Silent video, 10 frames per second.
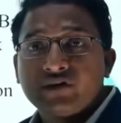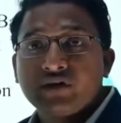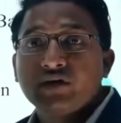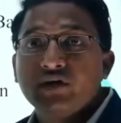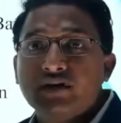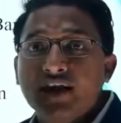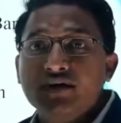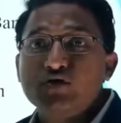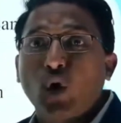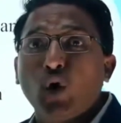there
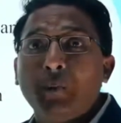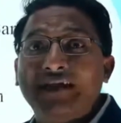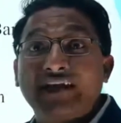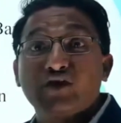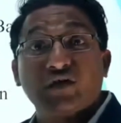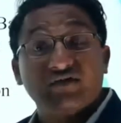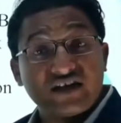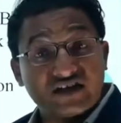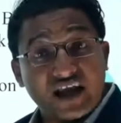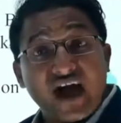is no duplication of
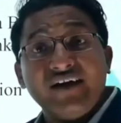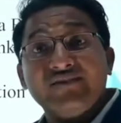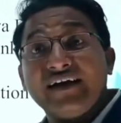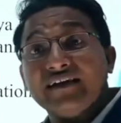the staff